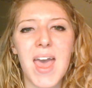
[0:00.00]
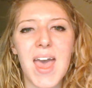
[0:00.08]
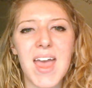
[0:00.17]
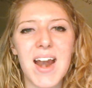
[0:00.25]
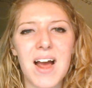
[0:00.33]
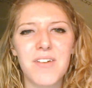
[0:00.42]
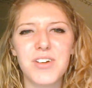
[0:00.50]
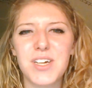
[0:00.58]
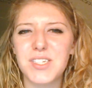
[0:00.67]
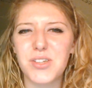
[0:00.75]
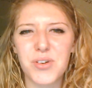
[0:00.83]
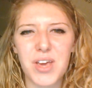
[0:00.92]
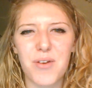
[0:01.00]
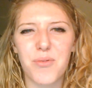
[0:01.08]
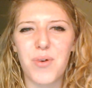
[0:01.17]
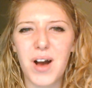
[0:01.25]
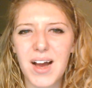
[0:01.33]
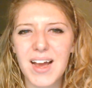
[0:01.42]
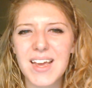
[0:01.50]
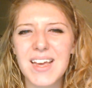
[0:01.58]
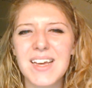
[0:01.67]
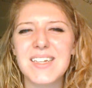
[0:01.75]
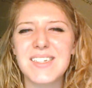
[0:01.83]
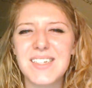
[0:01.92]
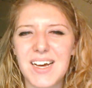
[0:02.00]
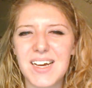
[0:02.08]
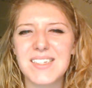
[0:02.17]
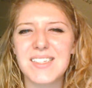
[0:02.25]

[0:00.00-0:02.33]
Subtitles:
And I realized, okay, why does